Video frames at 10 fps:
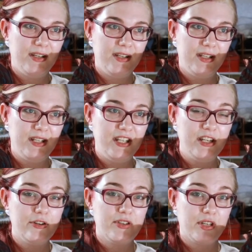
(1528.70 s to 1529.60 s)

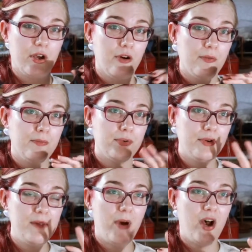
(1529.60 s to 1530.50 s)
years ago,
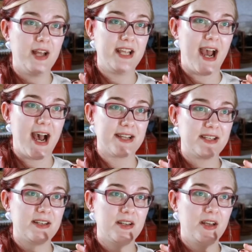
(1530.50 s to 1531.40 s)

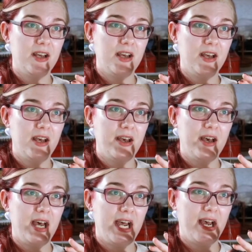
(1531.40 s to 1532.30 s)
pre-podcast.
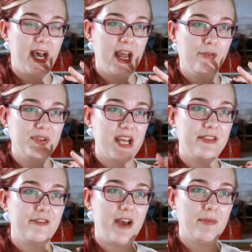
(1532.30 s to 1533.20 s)
I was at the
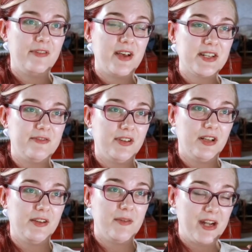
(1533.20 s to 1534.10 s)
Fibre Festival,
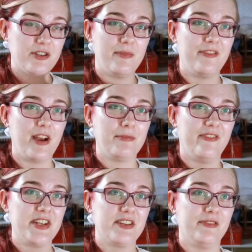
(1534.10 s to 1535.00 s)
the Manitoba Fibre
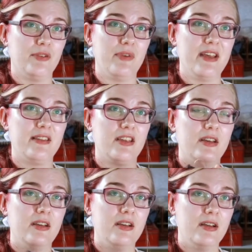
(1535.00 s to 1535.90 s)
Festival, with
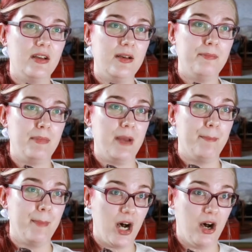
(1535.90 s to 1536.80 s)
my
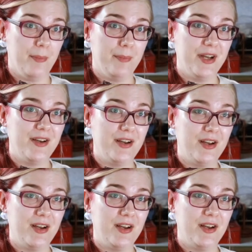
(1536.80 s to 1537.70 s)
mom.
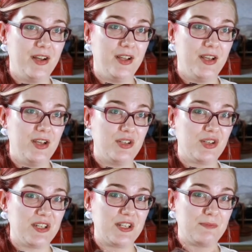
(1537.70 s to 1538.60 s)
So
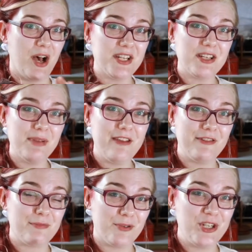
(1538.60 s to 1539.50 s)
this is possibly even
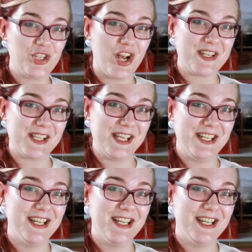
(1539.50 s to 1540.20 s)
pre-Jocelyn.